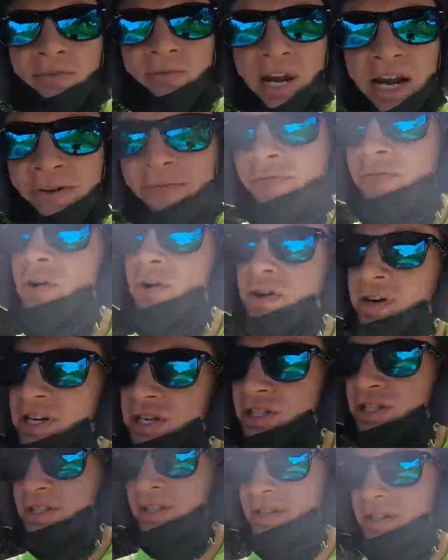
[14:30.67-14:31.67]

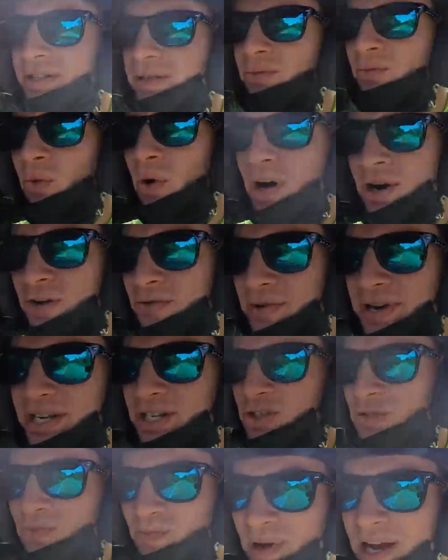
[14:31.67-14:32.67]
rainforest,
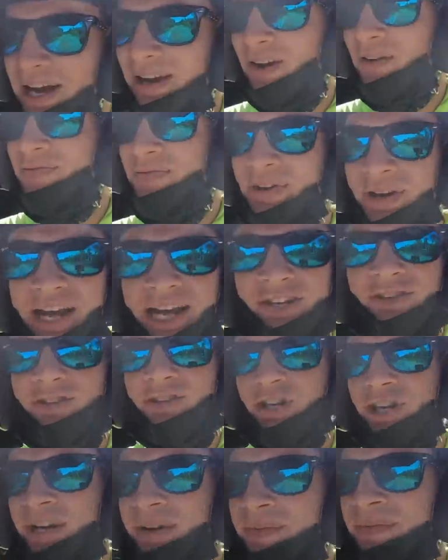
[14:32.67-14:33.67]
watery smell of the
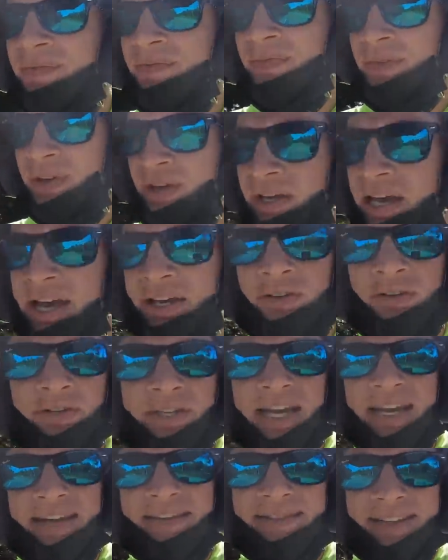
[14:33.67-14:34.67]
nature. And
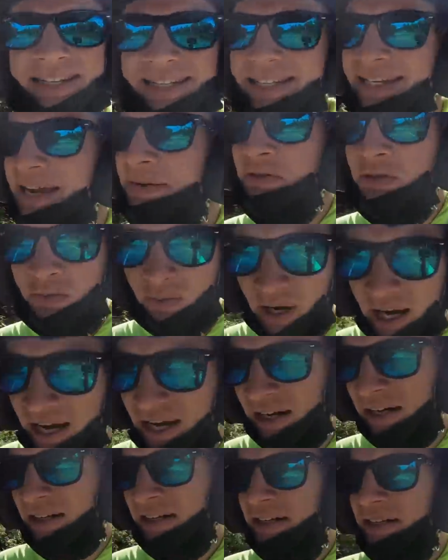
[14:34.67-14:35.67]
you're getting that same
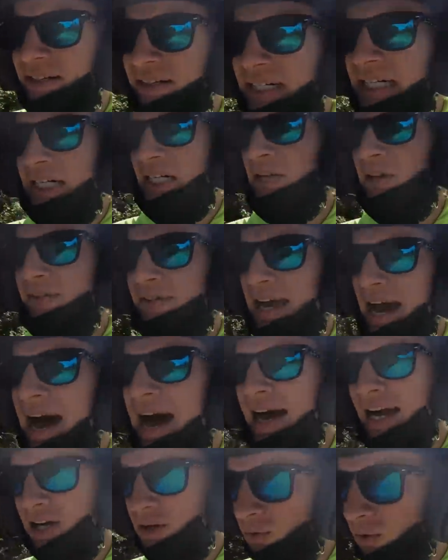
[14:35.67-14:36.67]
smell here on the
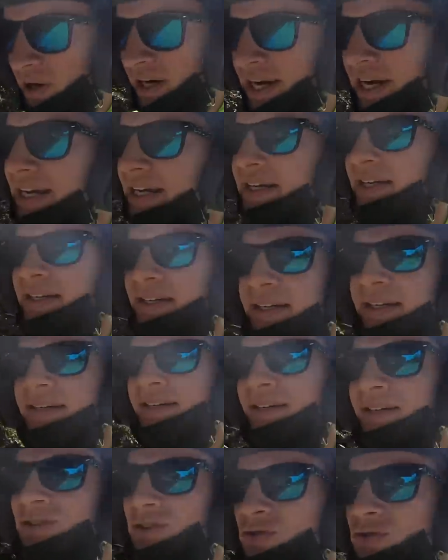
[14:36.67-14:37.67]
highway.
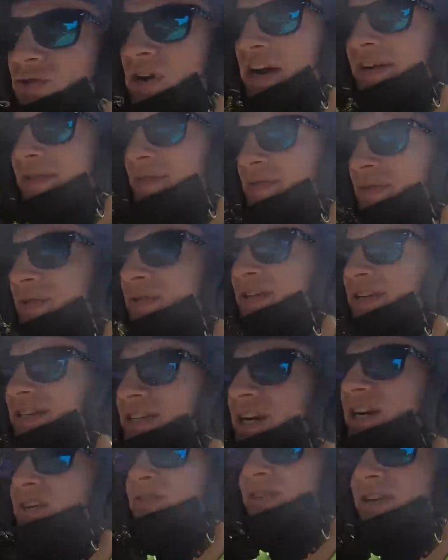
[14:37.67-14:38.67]
So driving through
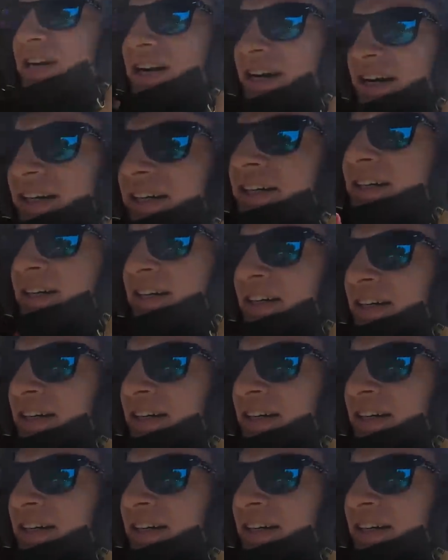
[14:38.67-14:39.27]
this area.